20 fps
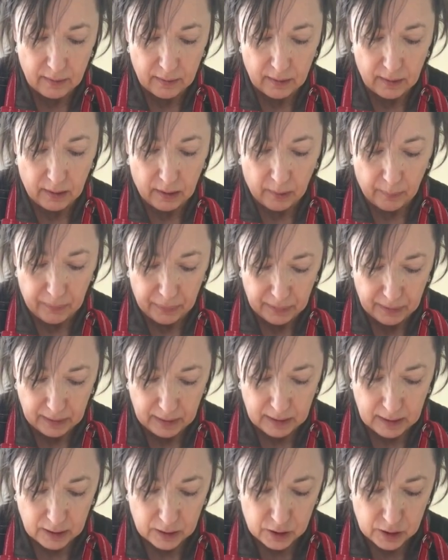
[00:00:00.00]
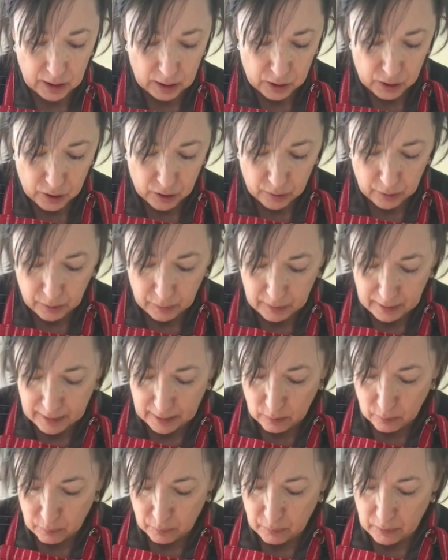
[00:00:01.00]
up. And actually, I'll show you
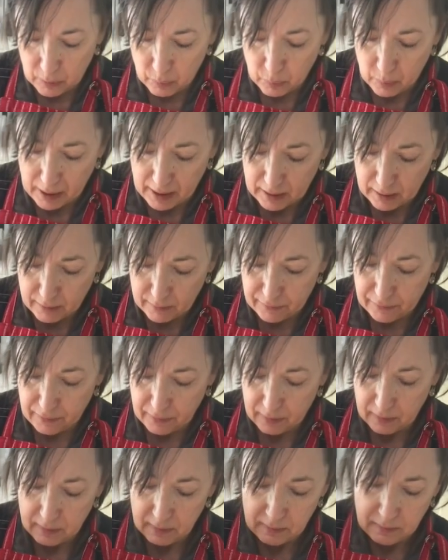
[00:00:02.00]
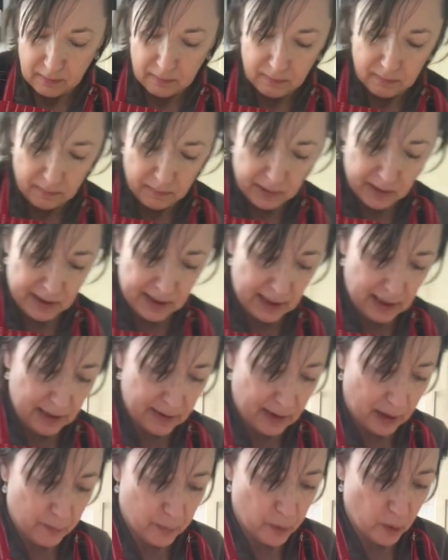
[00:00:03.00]
a way of sealing
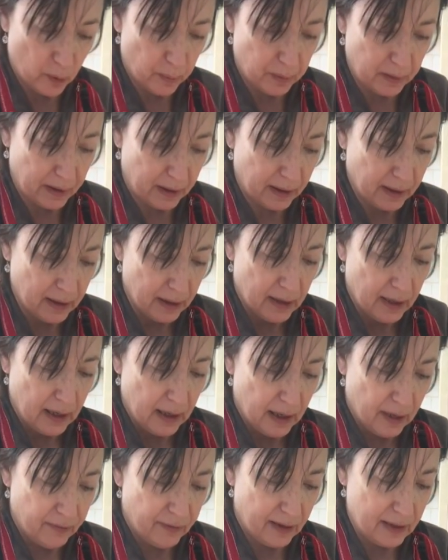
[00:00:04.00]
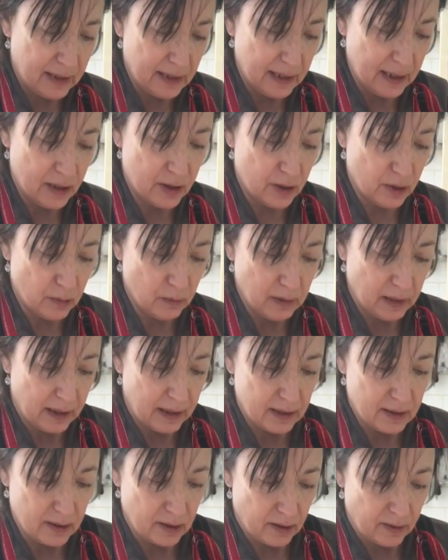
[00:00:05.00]
that properly if I need to
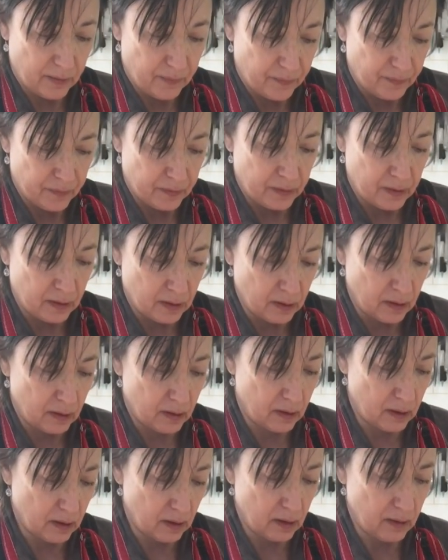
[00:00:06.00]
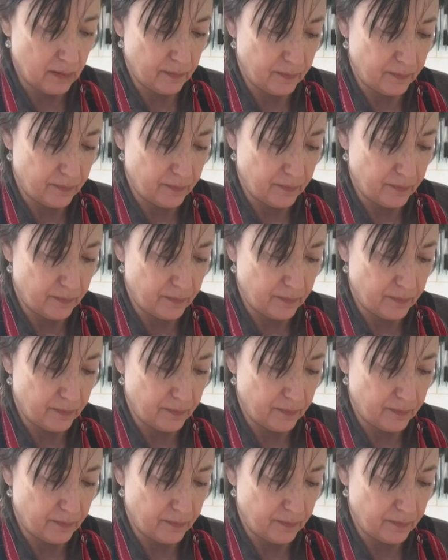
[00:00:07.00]
later. Okay.